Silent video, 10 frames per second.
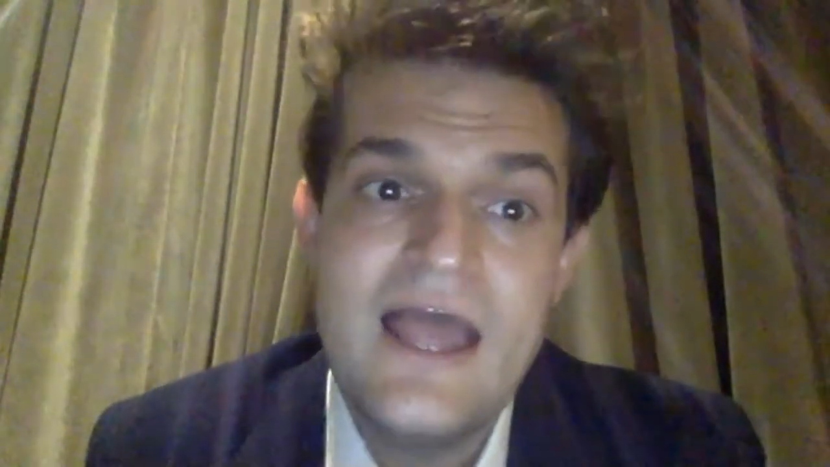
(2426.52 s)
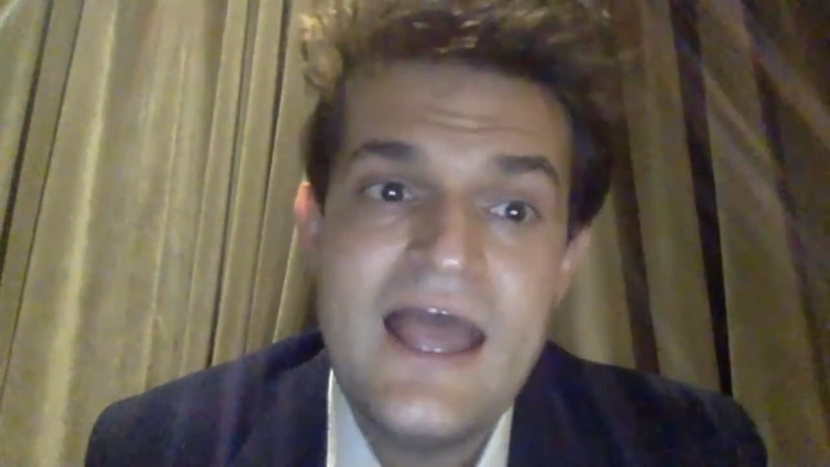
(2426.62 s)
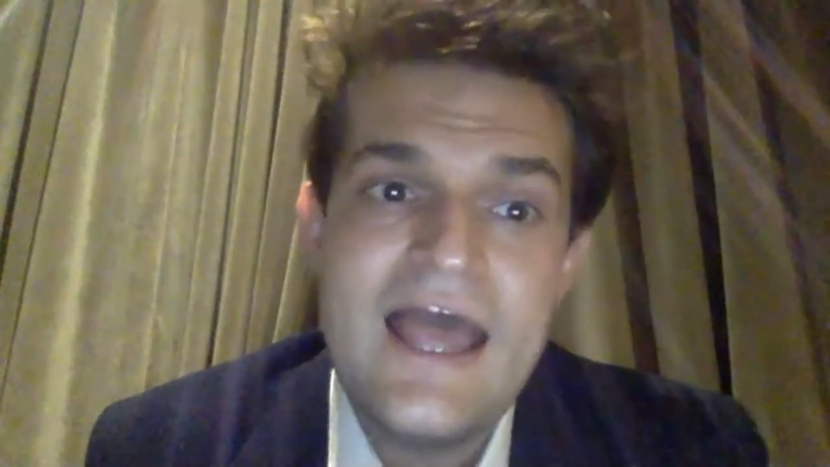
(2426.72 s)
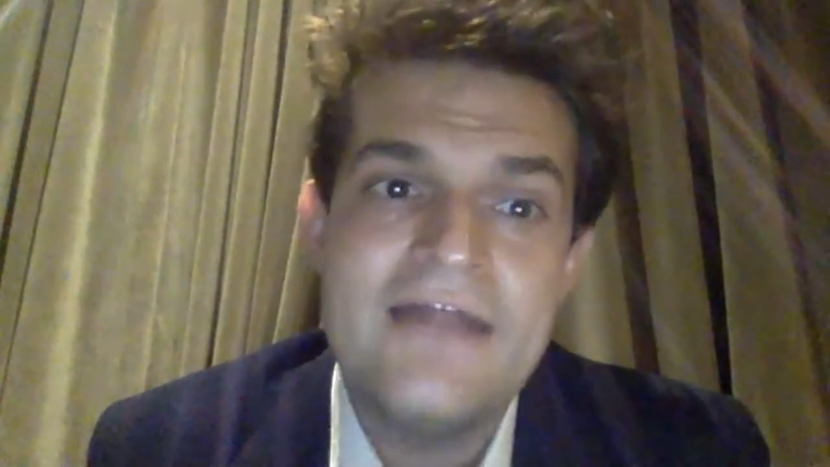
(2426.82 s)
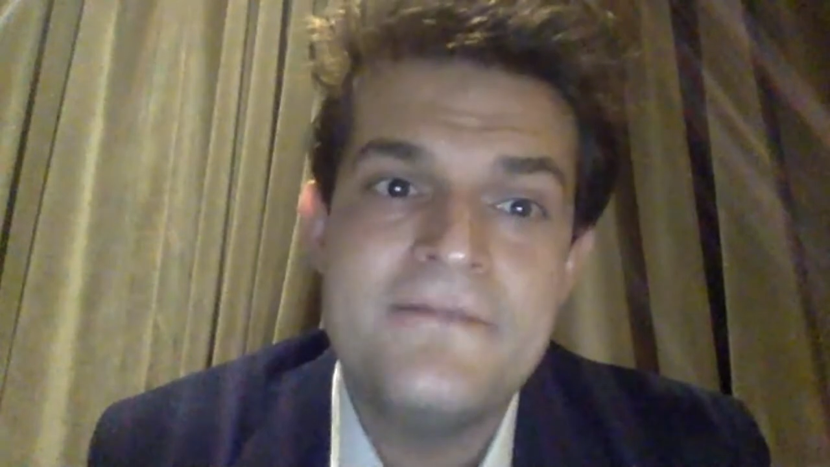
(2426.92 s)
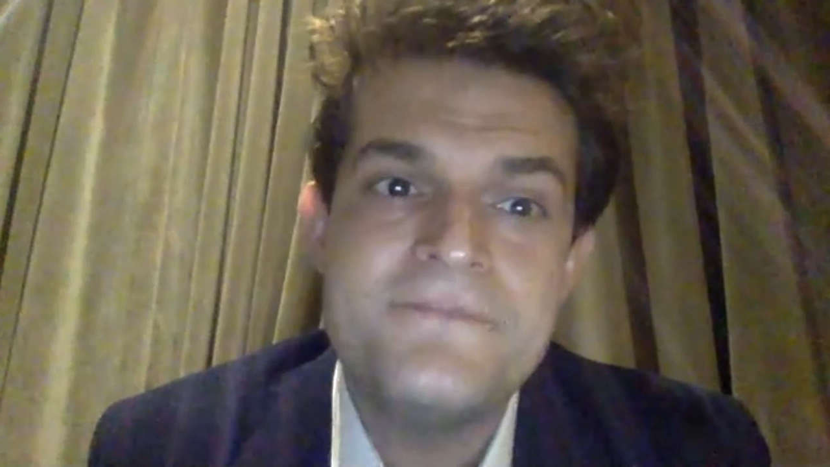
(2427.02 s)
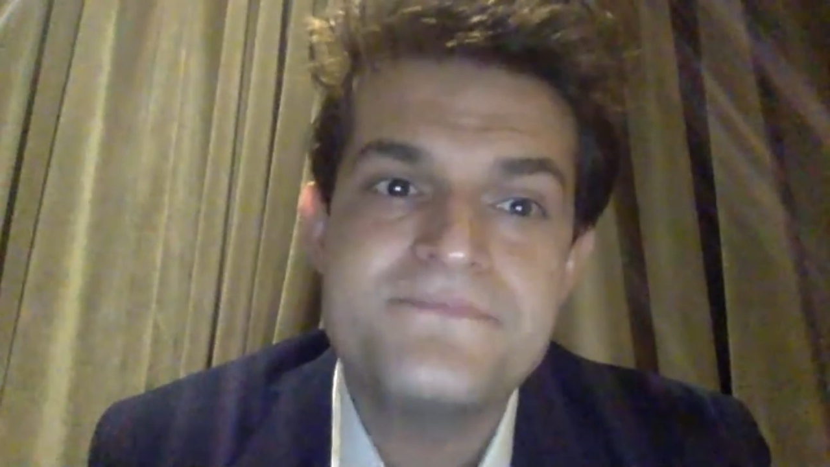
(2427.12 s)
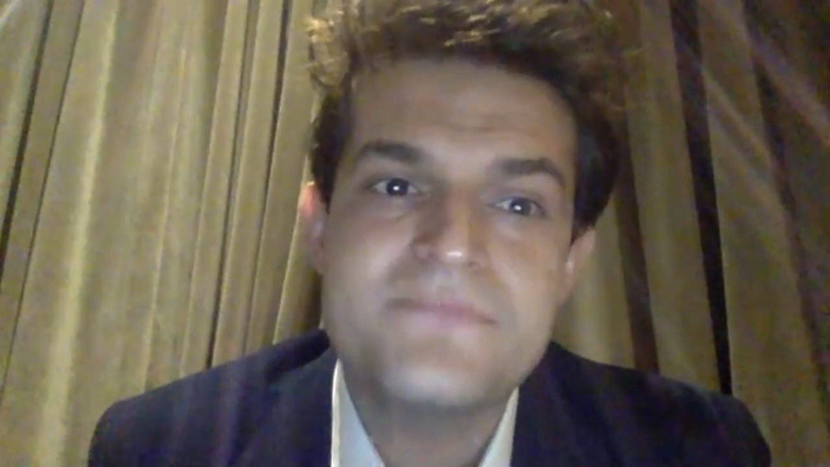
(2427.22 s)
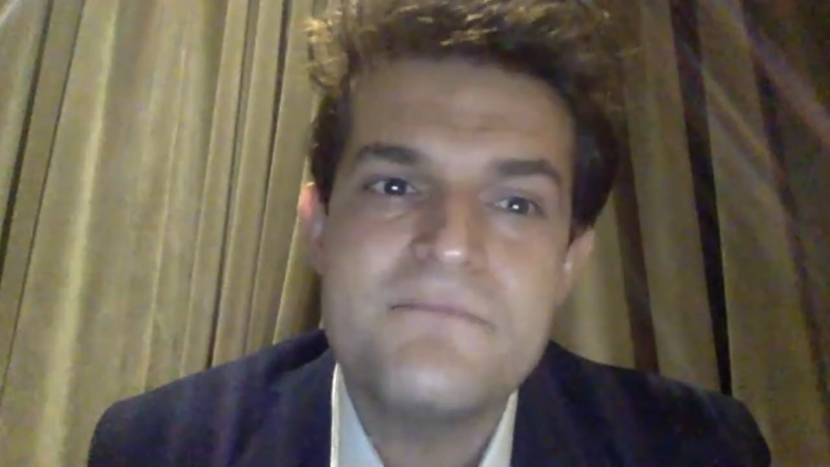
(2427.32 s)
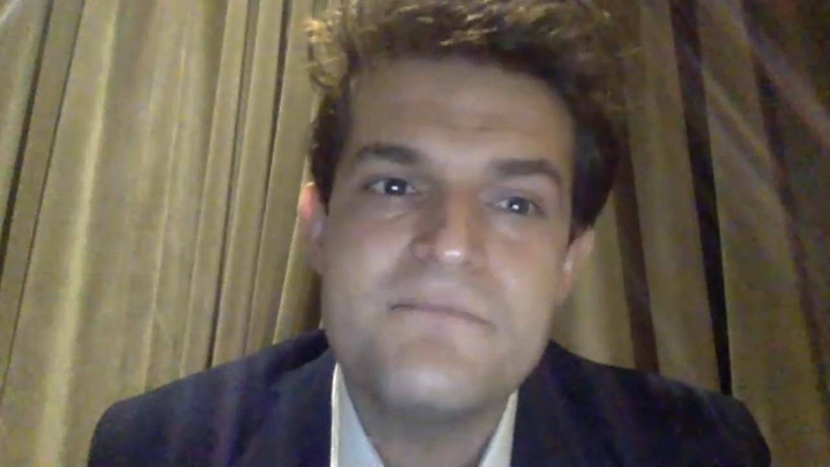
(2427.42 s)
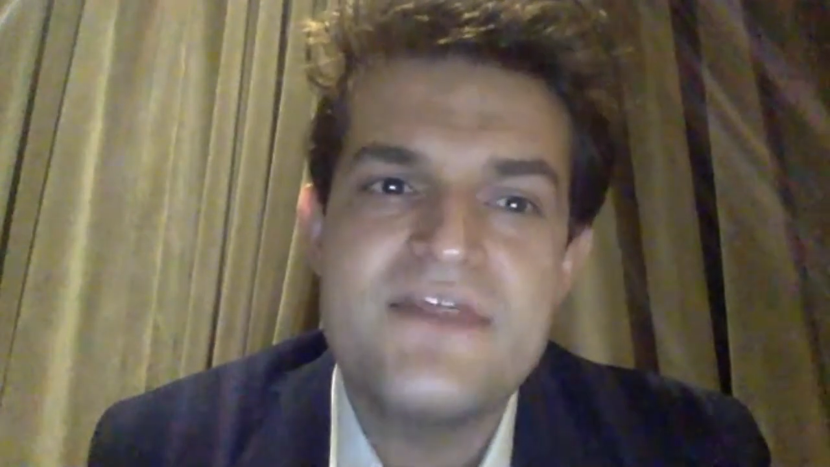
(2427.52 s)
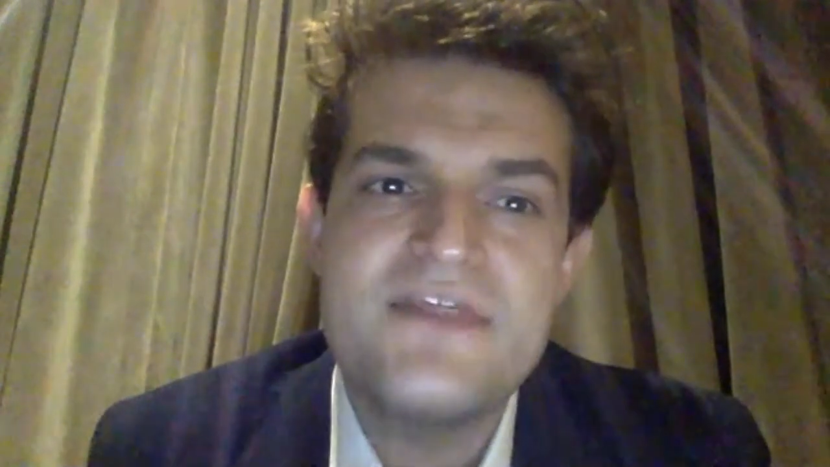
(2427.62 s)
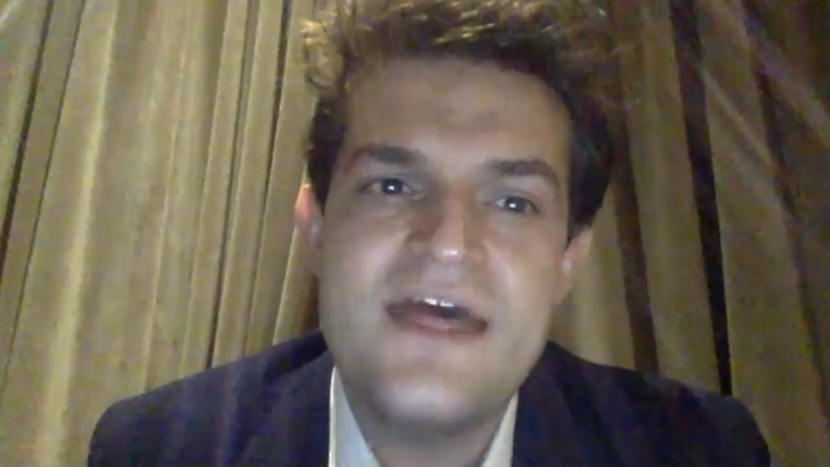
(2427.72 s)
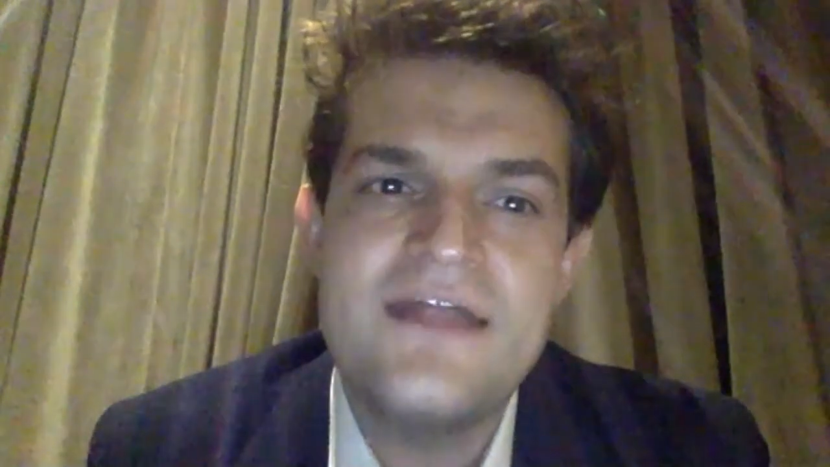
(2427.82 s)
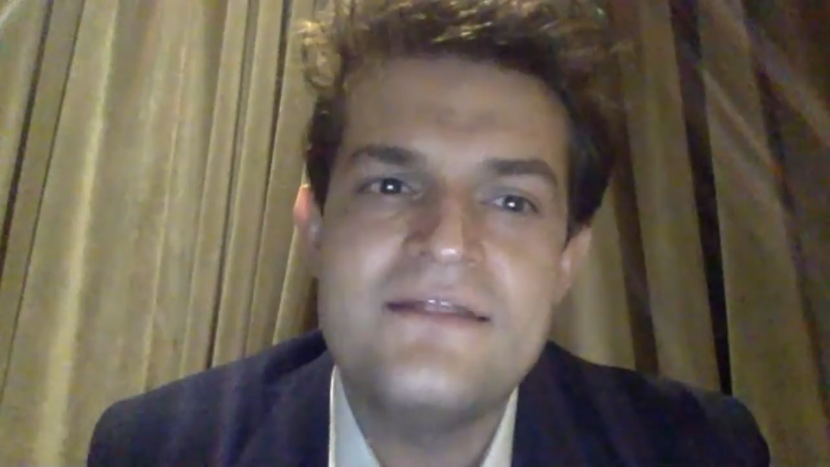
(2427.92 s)
And by
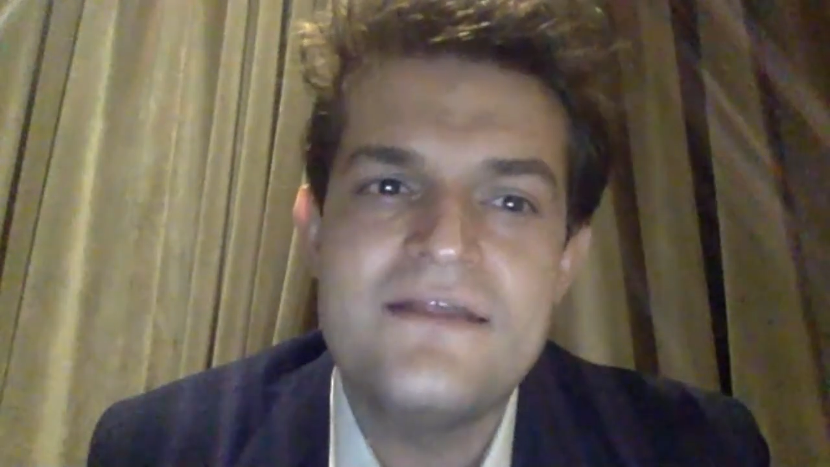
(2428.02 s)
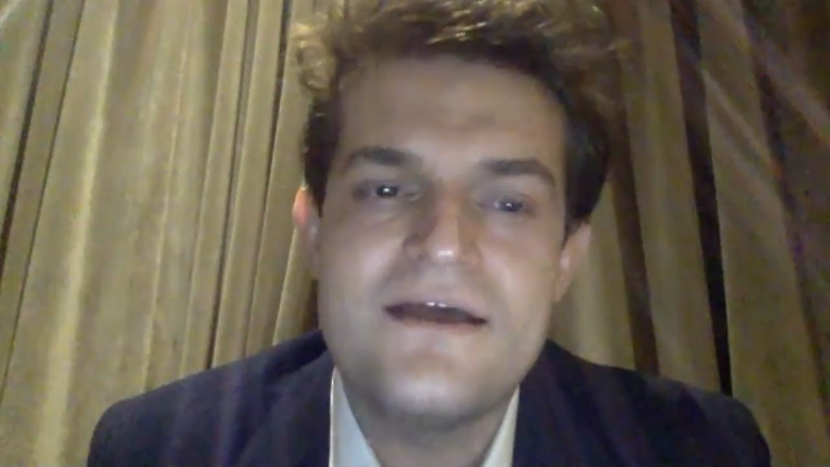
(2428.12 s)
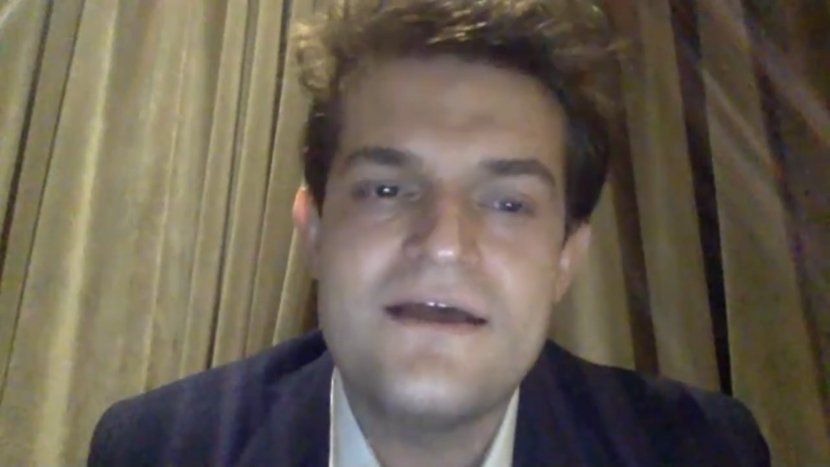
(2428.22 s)
then,